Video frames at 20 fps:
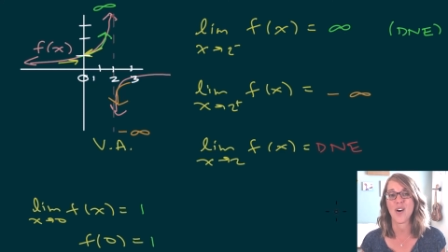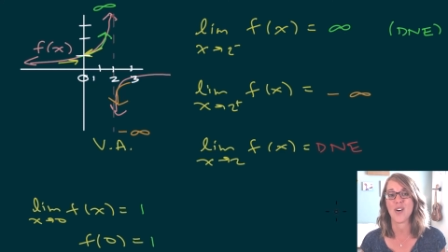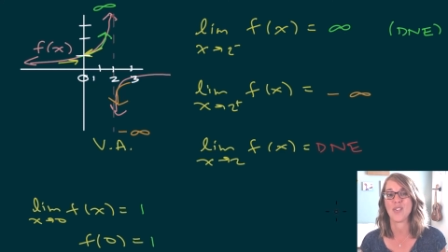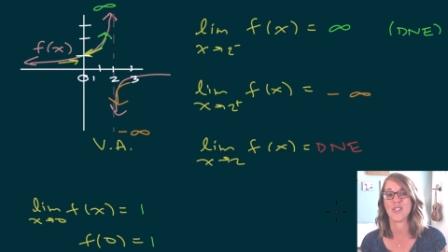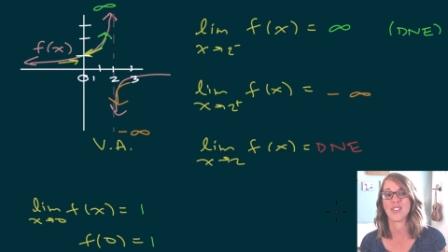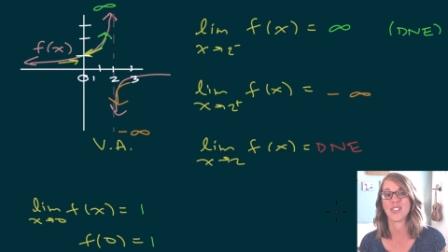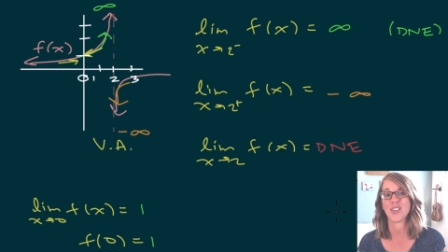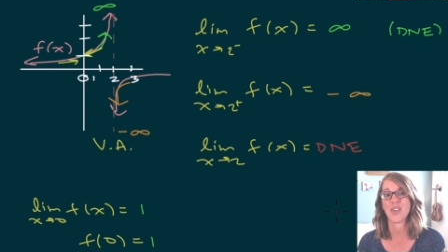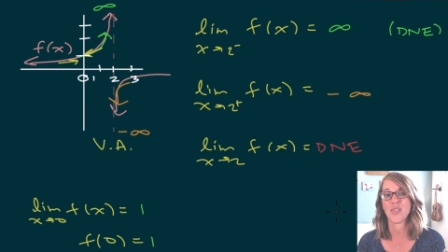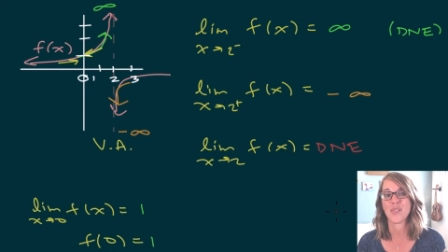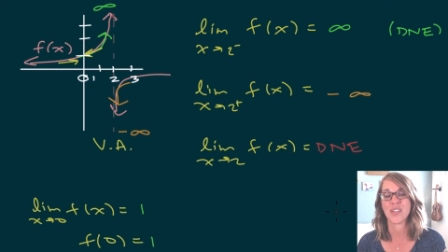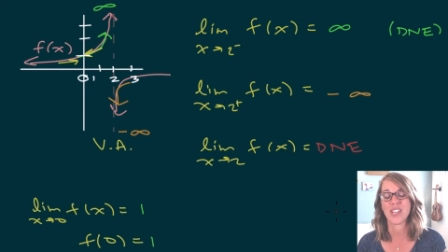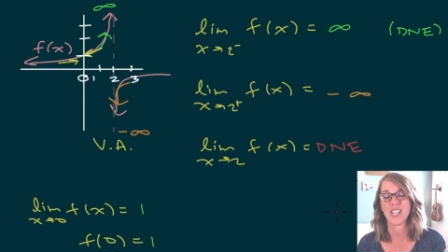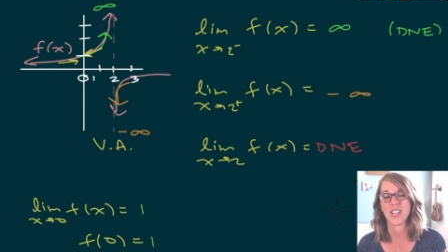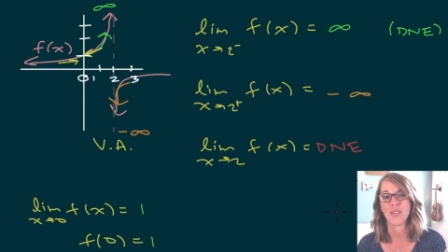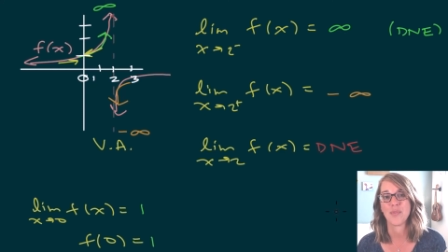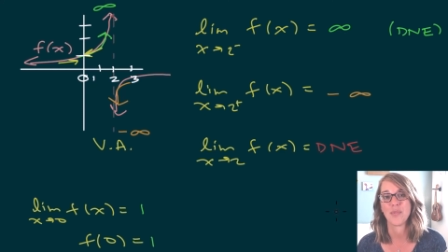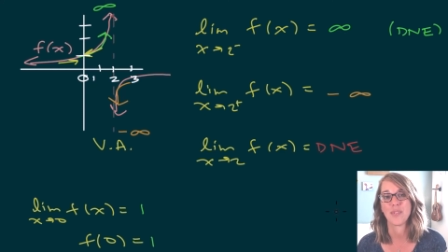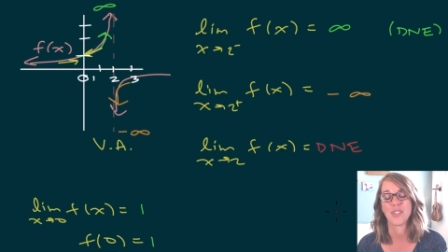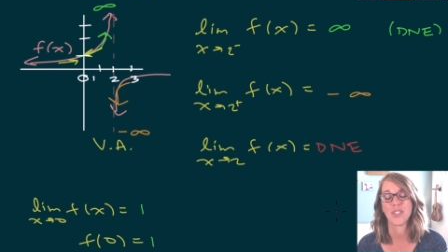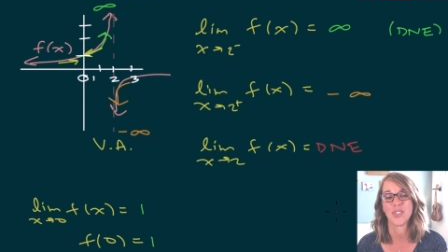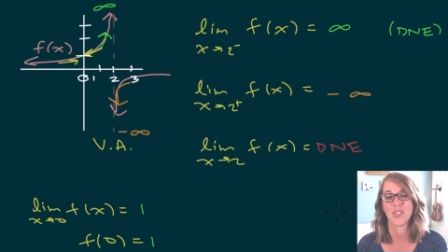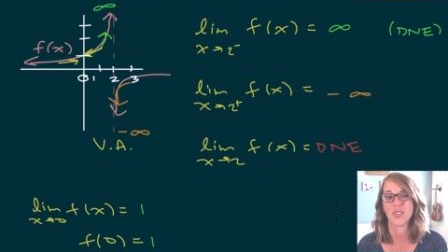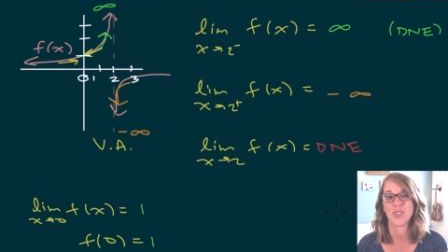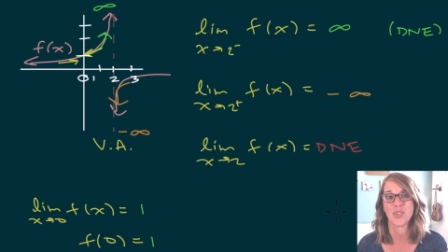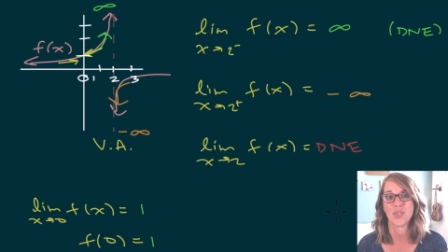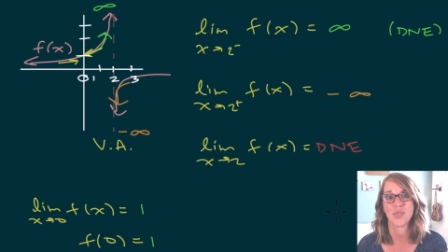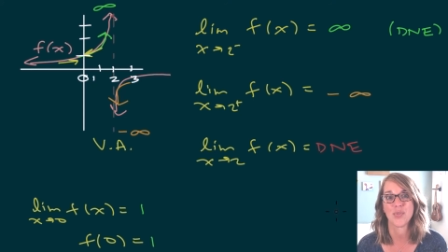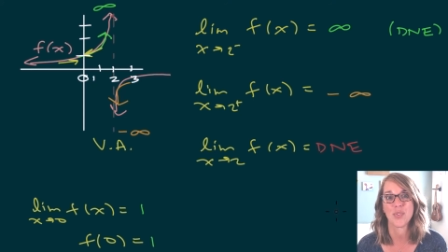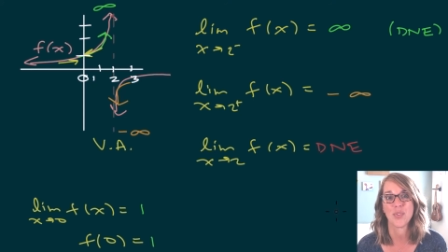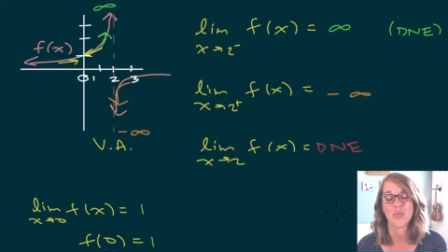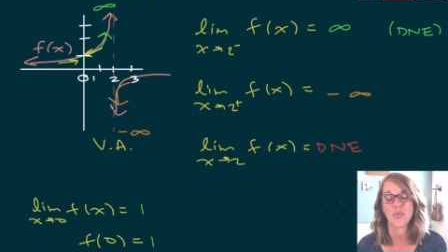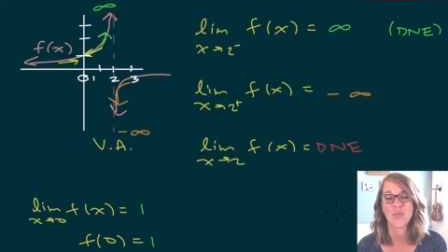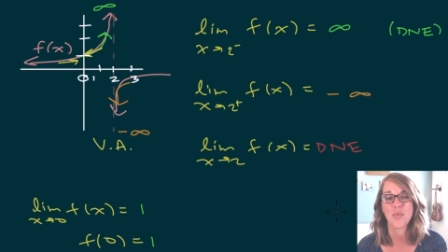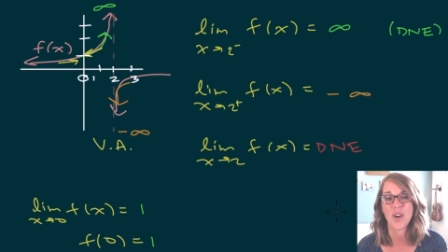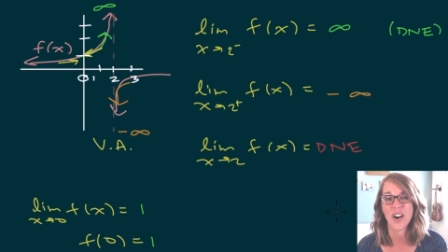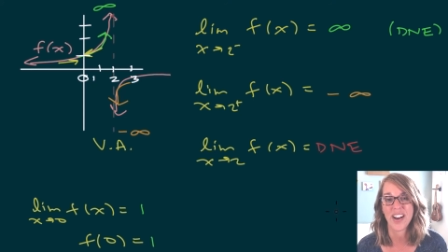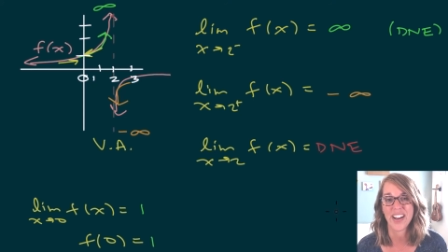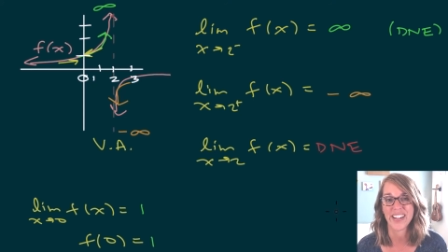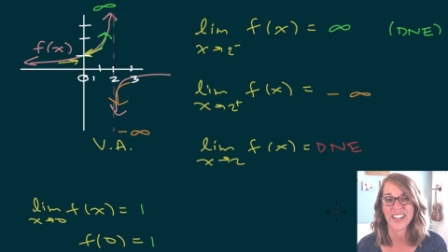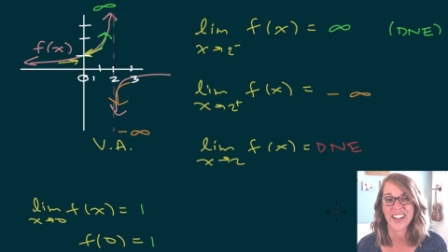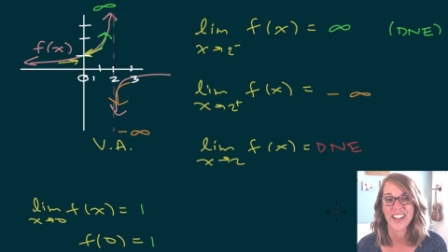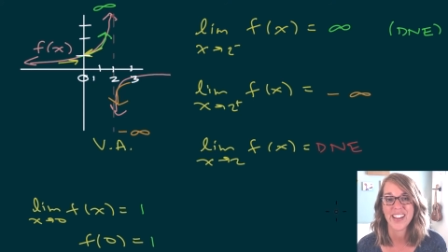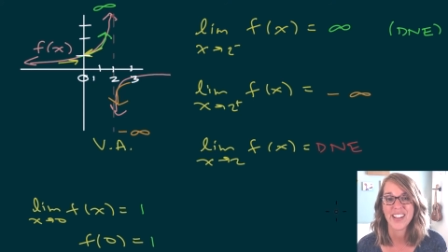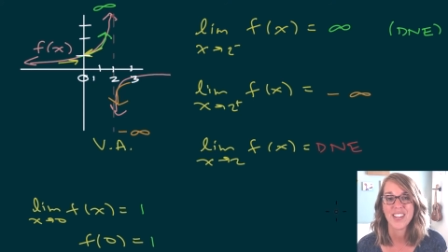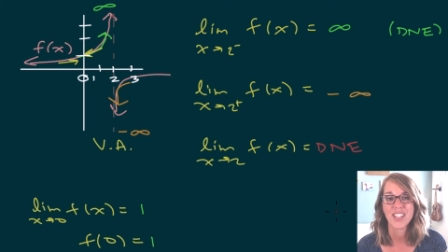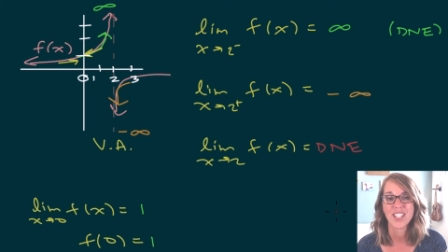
also equal to one.